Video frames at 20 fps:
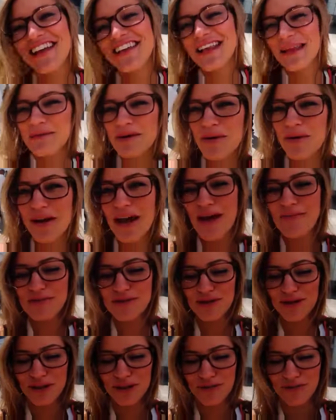Let me know what
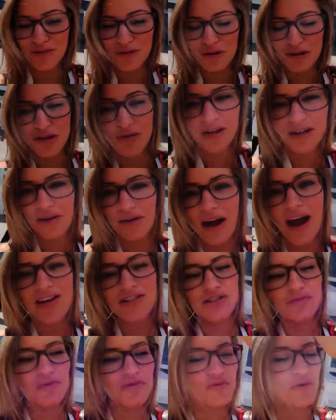games you're looking forward to. I know I
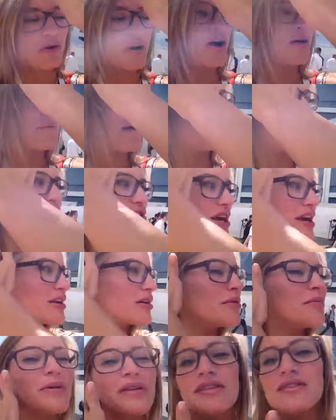asked you before on my other
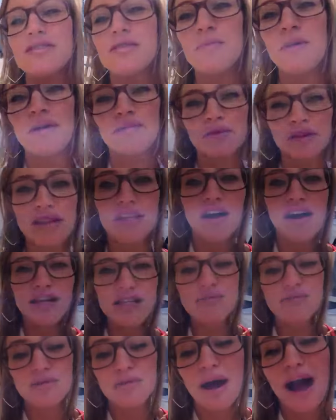channel, but to be completely
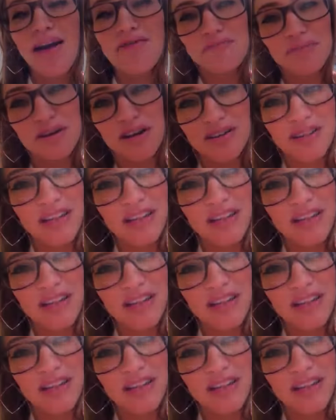honest with you, I haven't been